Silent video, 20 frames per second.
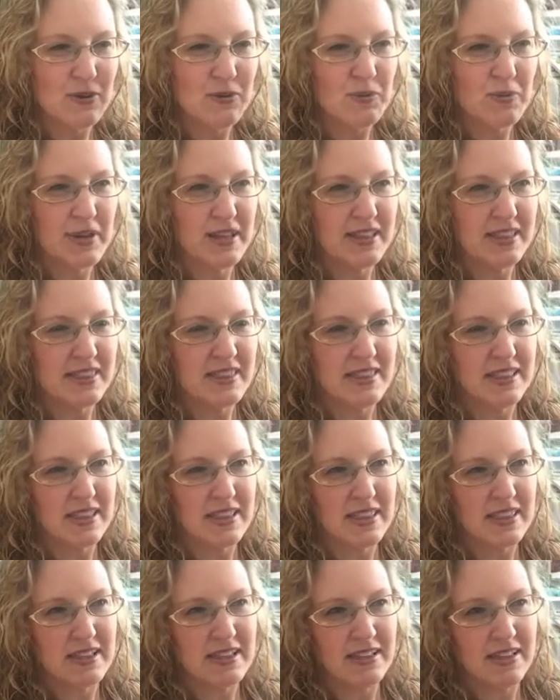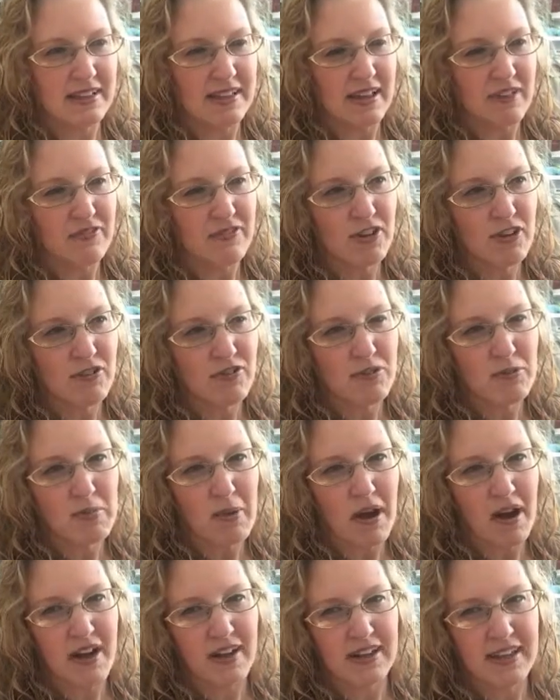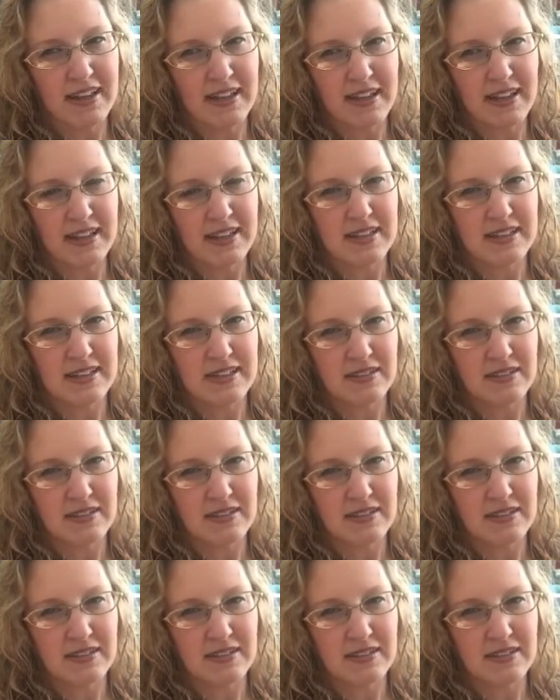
with the leftover pocket,